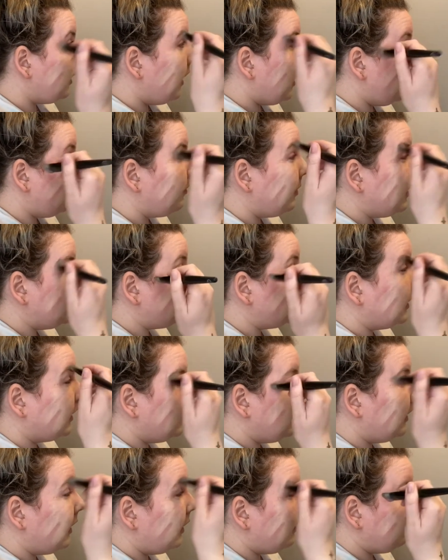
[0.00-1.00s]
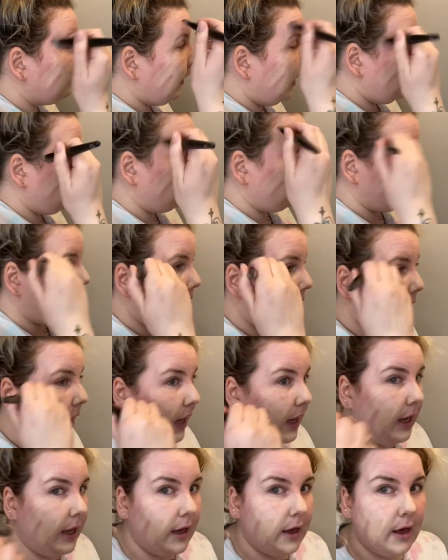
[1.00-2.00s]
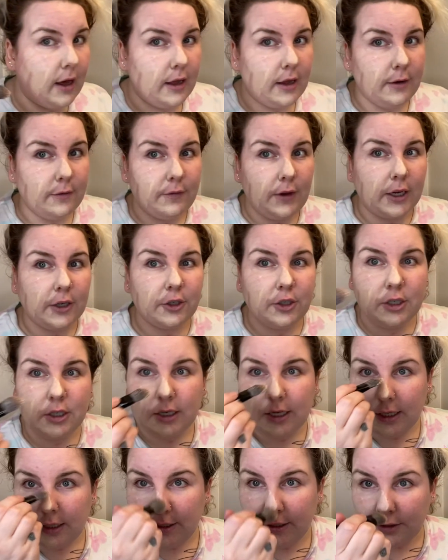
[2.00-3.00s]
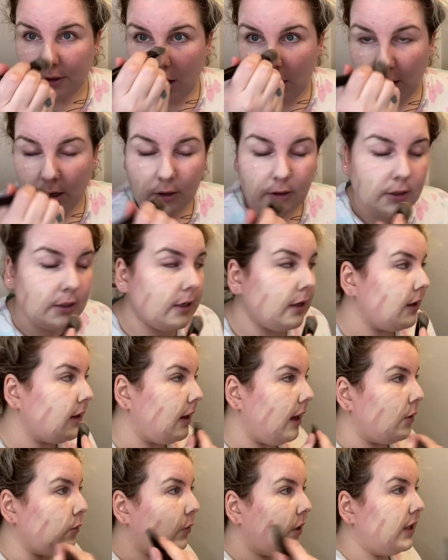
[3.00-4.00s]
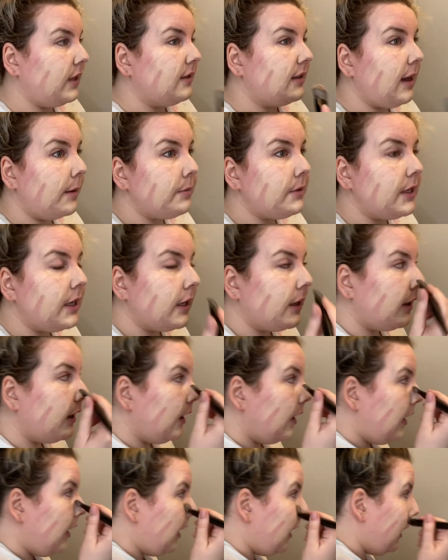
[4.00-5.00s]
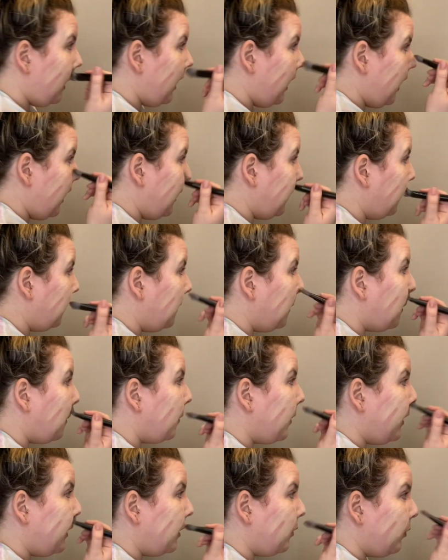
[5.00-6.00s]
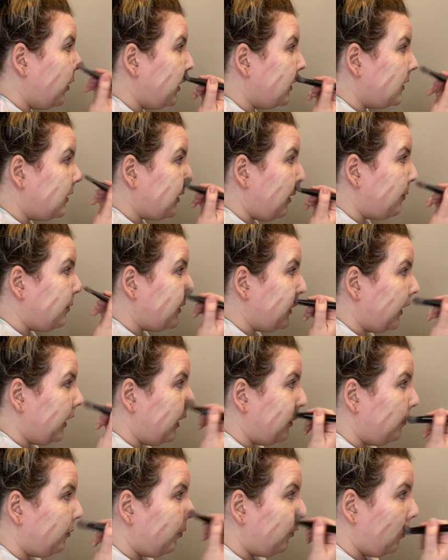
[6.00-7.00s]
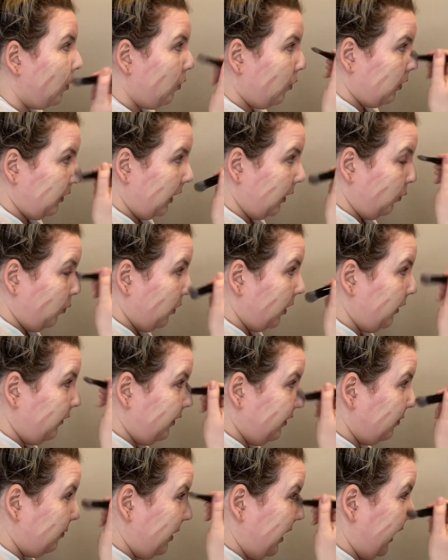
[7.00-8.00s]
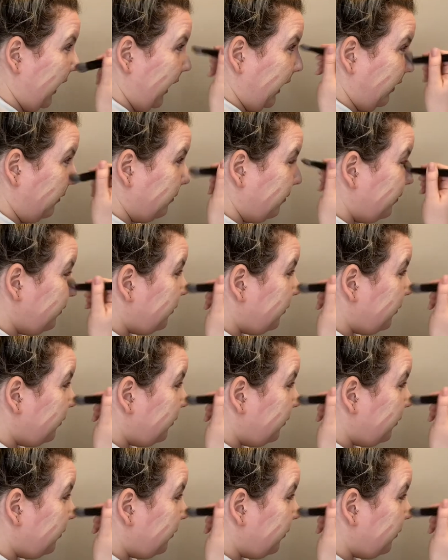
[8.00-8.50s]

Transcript: And basically they found a uh, infection in his heart that went septic. And when it went septic, it broke like one of his main